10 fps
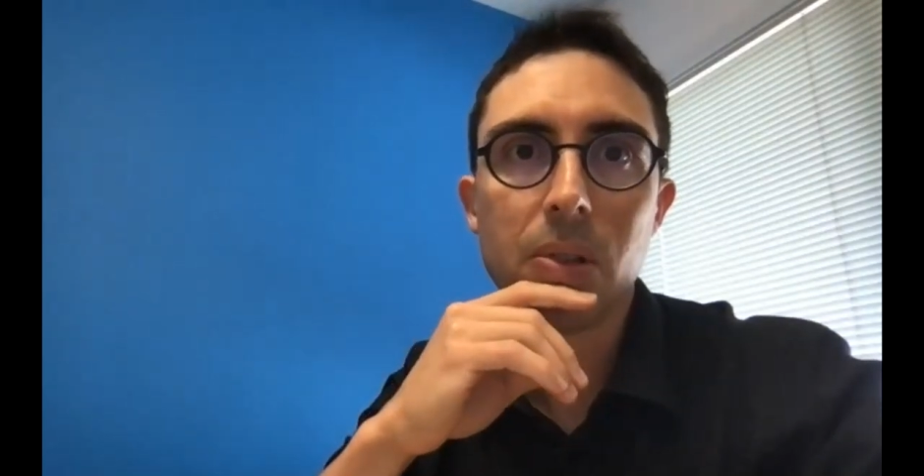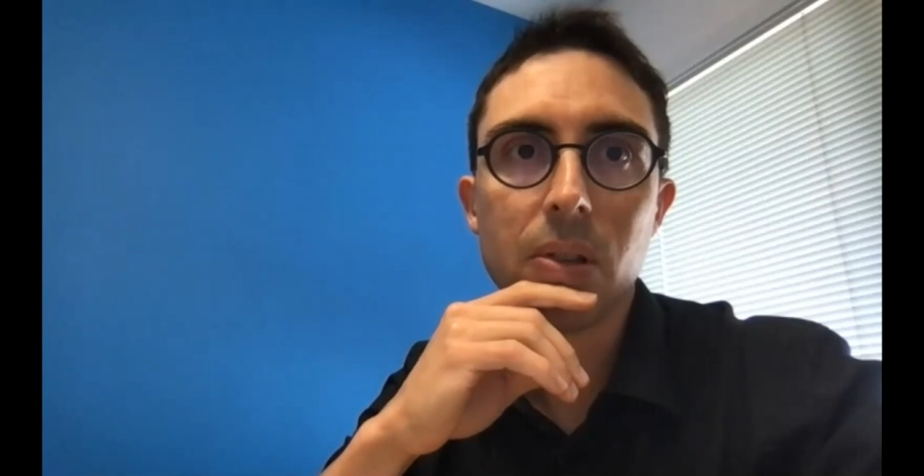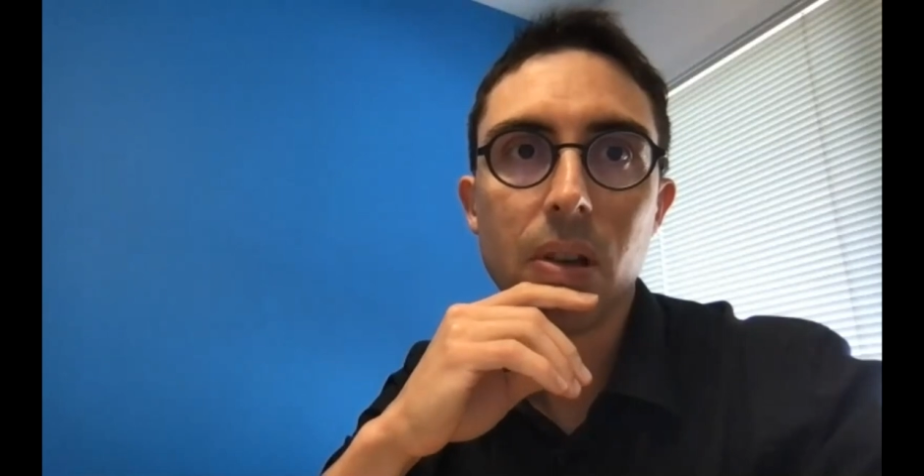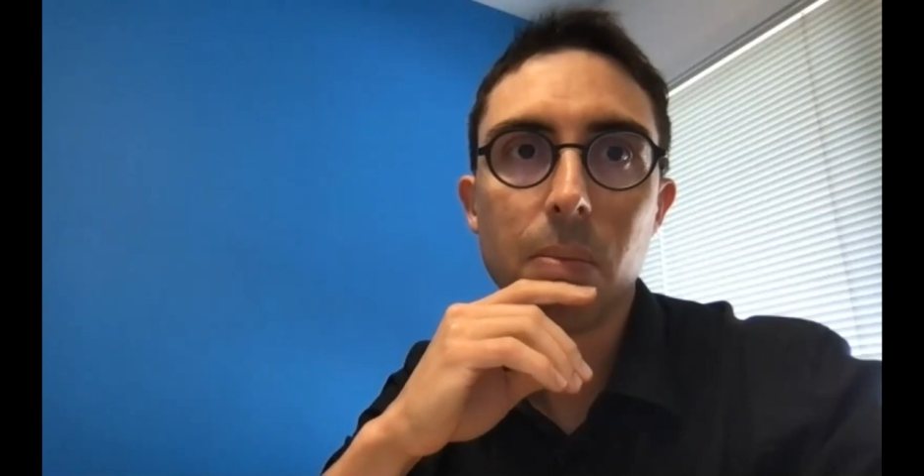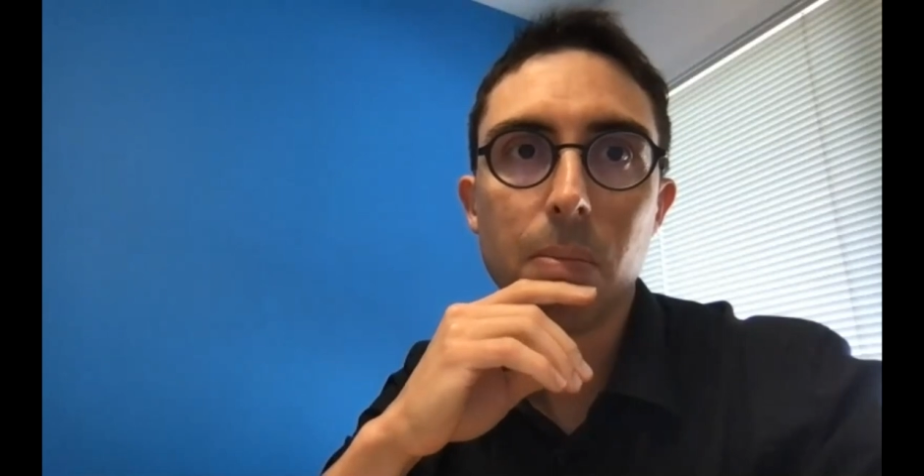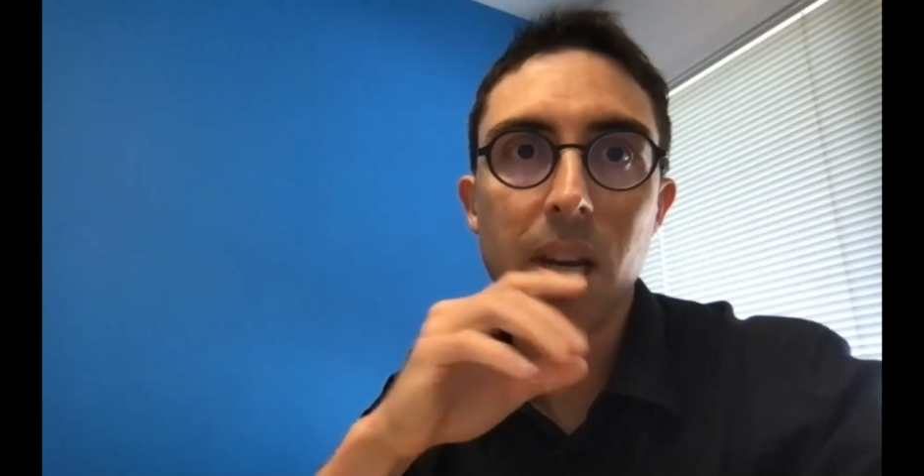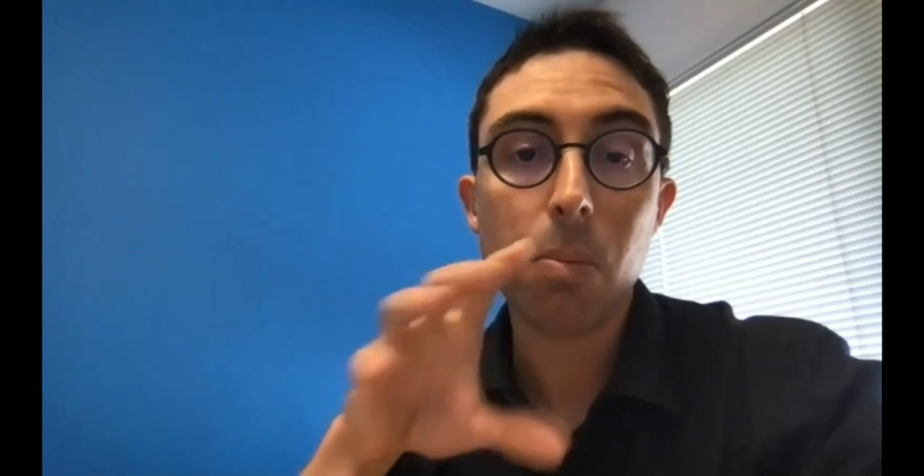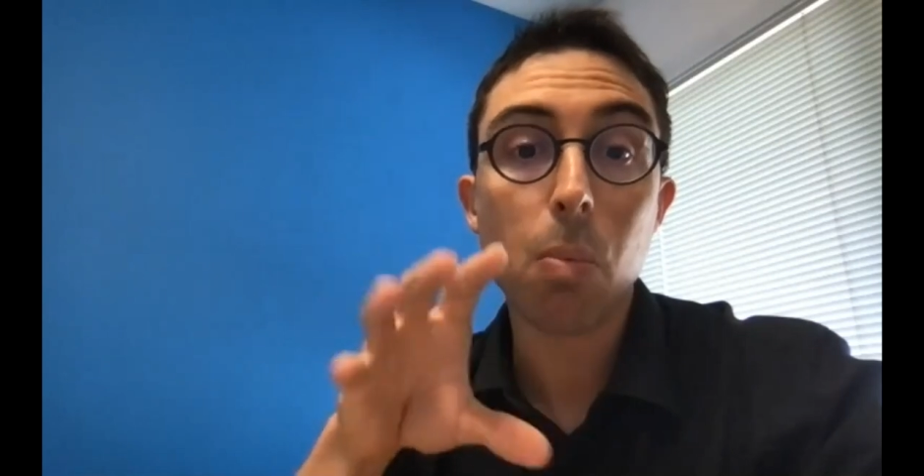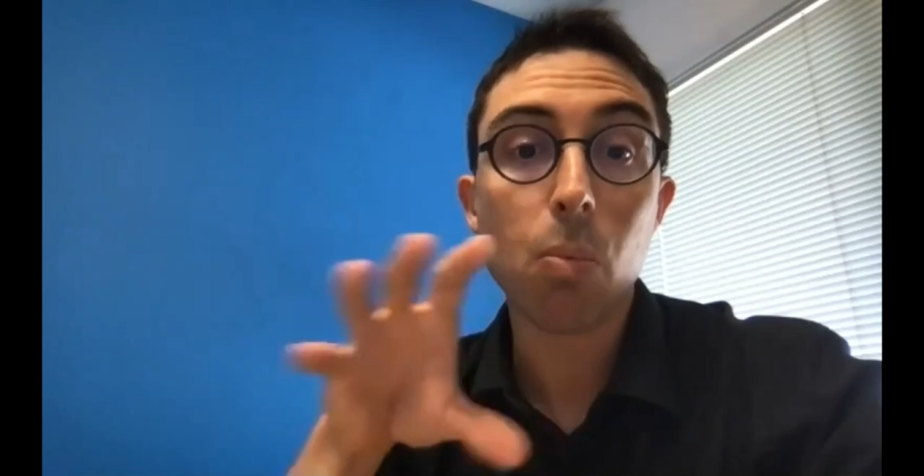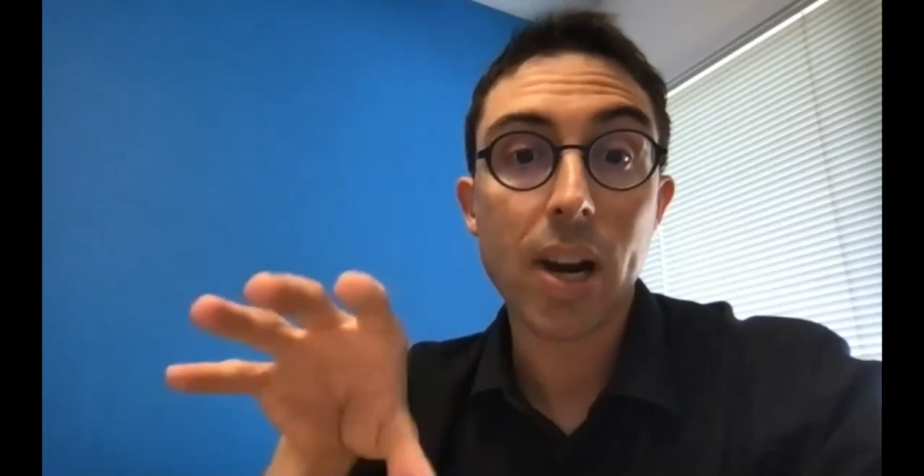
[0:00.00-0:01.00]
The
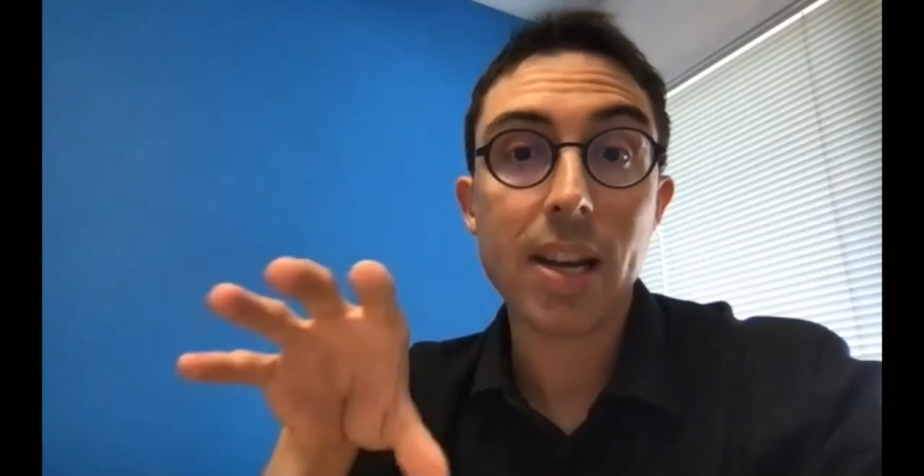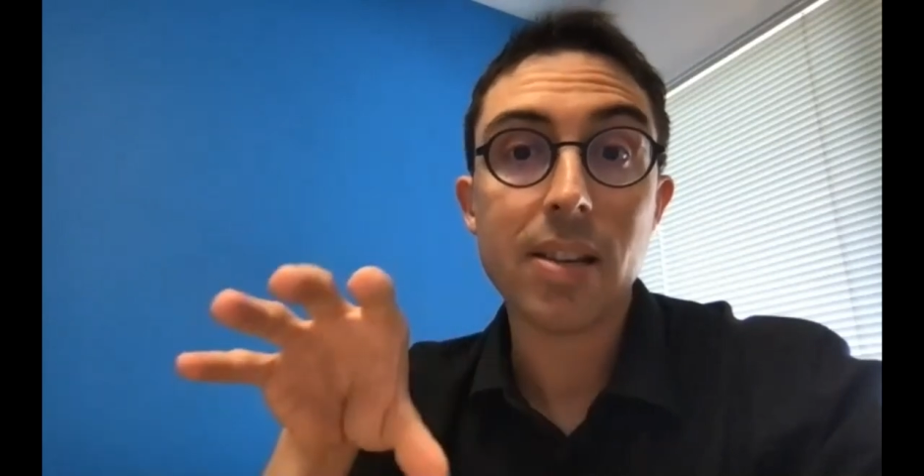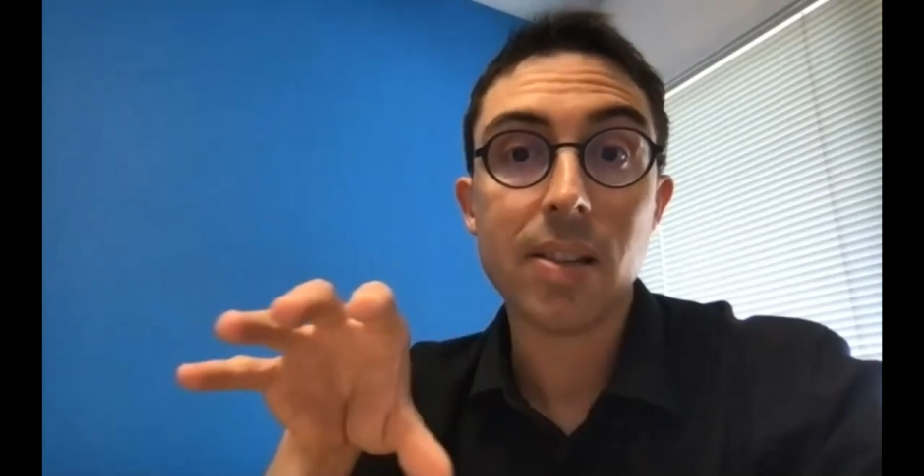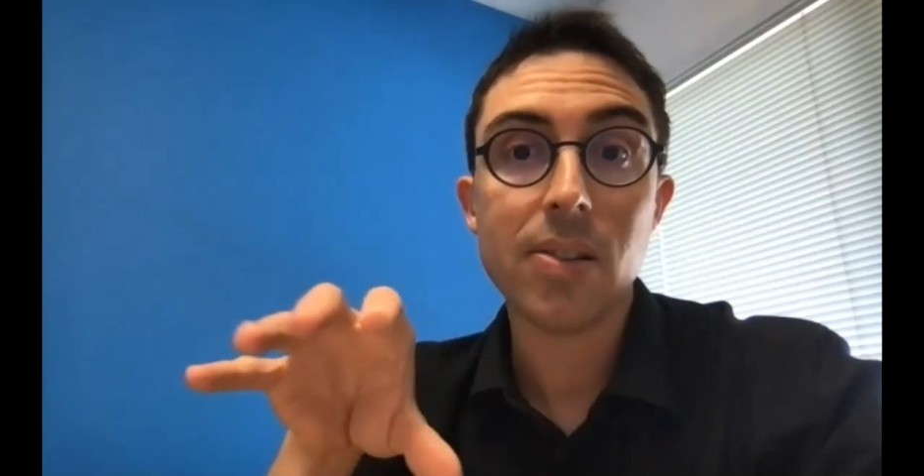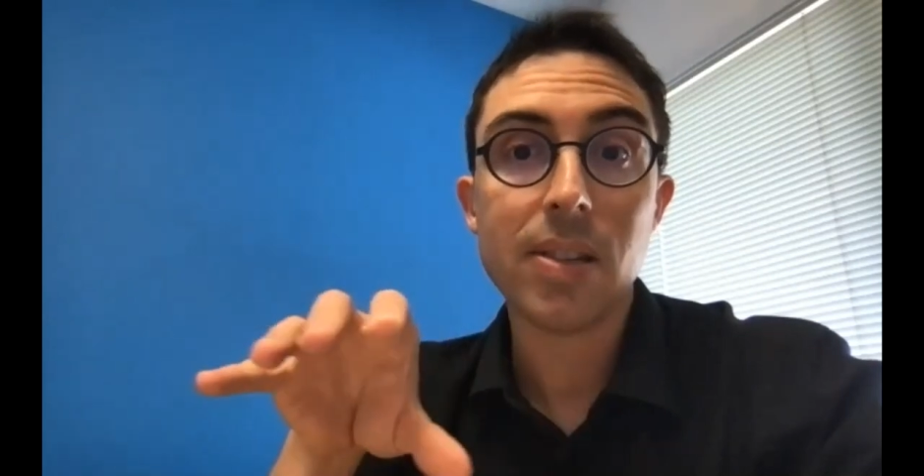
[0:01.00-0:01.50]
minimum wage in New